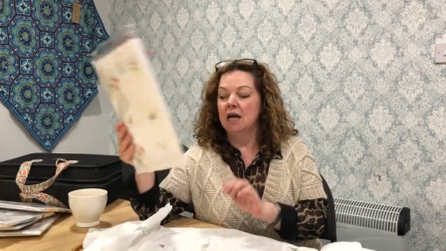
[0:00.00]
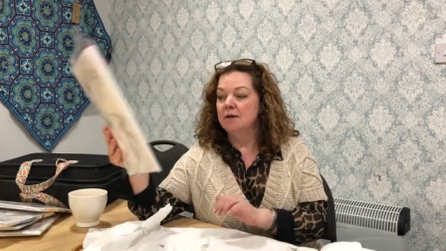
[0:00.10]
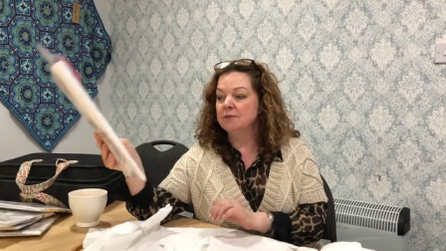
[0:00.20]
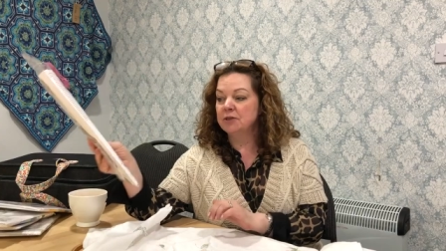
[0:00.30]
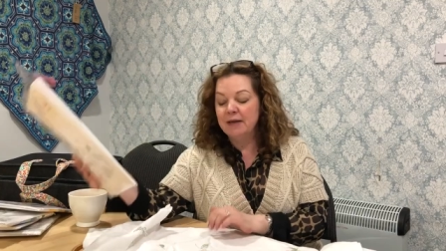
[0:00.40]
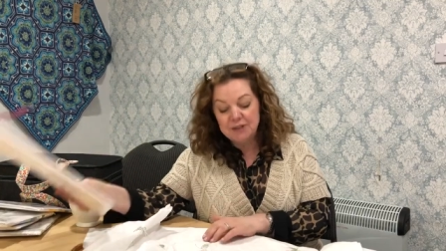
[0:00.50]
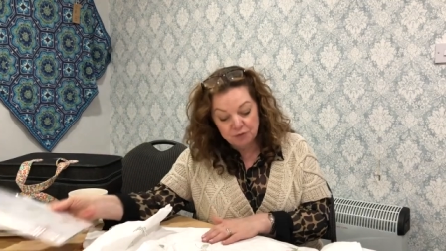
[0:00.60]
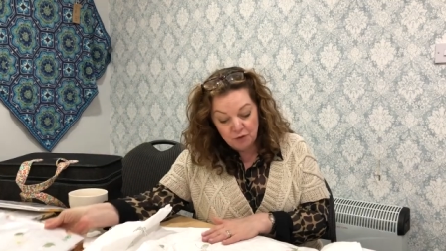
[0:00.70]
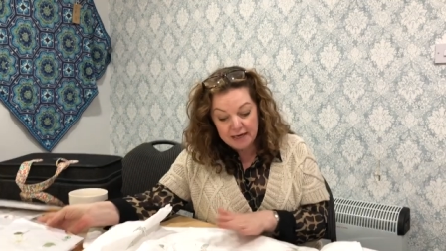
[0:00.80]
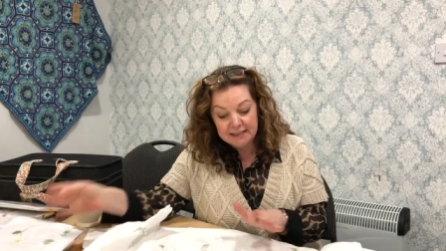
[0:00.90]
Um, so it's
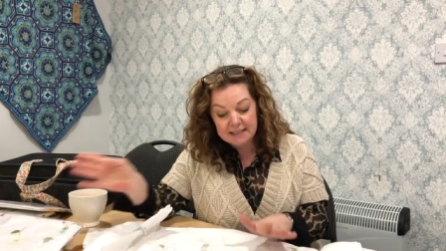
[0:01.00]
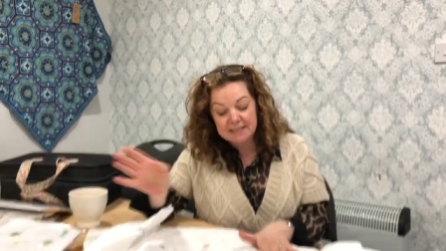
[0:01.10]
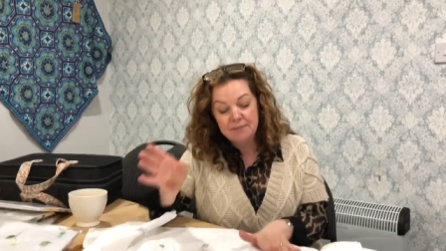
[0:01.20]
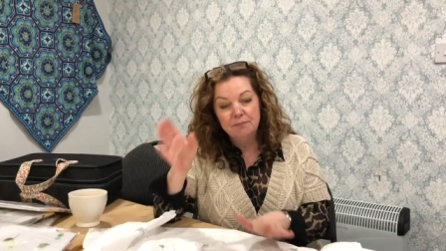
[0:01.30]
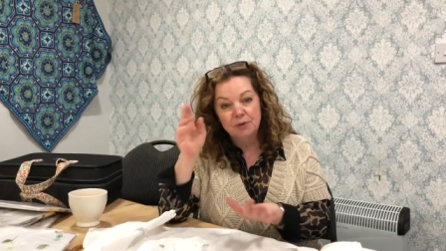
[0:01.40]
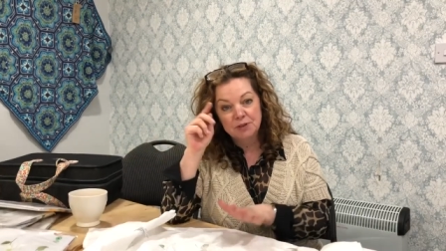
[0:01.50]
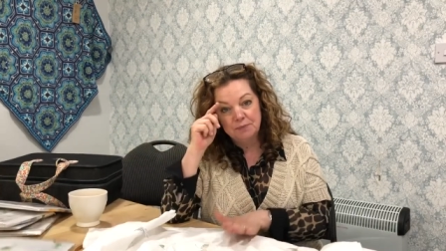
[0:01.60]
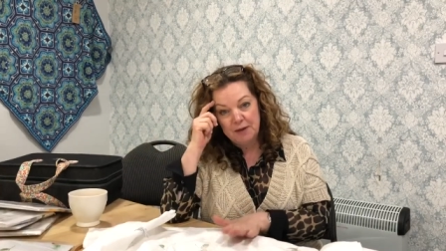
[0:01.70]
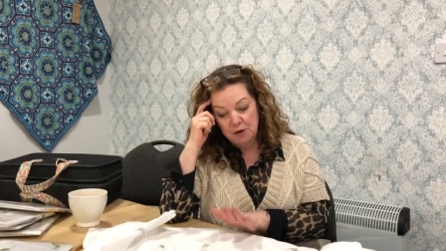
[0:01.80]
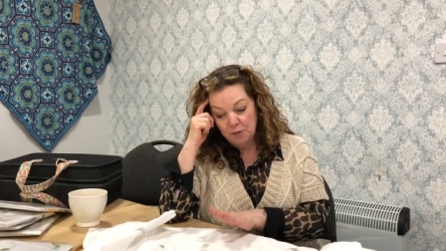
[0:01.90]
really simple to
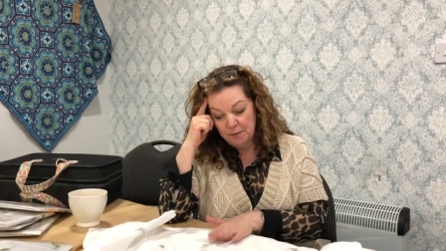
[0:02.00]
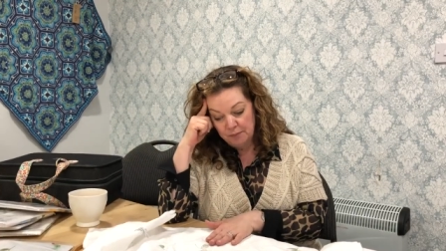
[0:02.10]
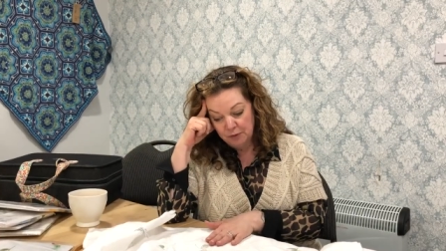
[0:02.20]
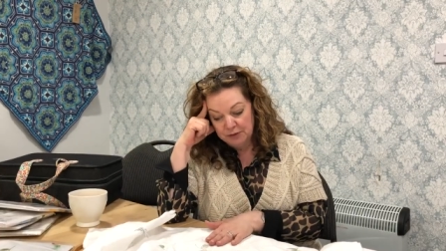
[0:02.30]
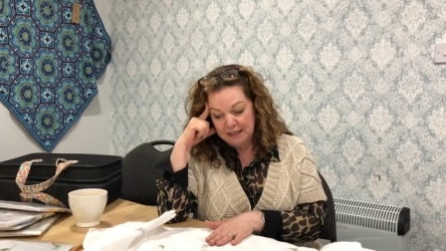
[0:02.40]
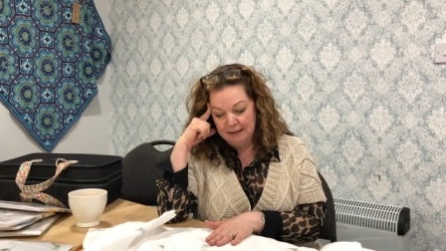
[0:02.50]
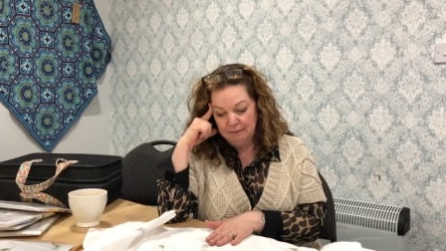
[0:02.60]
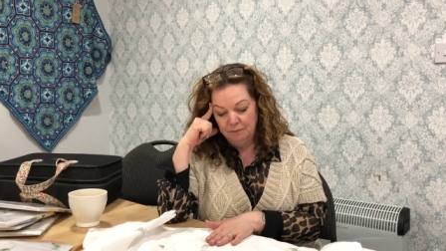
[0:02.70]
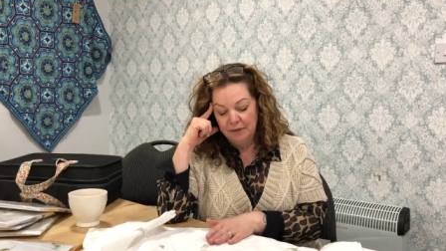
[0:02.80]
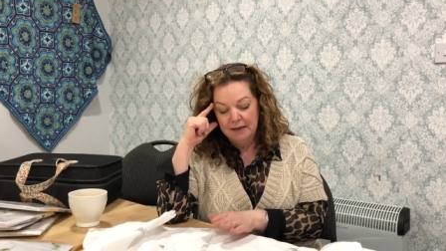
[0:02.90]
pick up and put down.